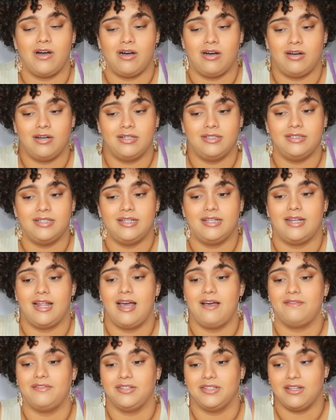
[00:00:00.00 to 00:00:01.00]
on and
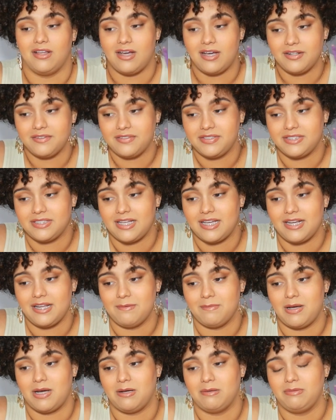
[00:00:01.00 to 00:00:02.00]
have a lot of anxiety
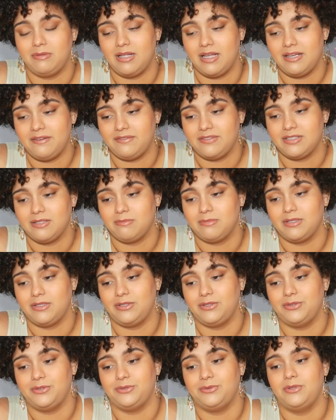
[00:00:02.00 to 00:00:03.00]
about applying for something
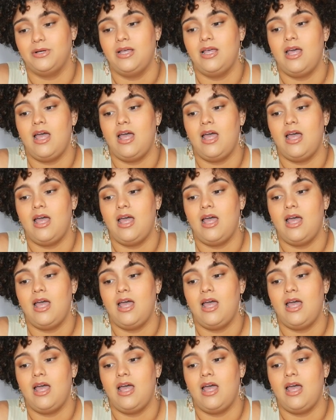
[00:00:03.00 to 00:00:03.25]
new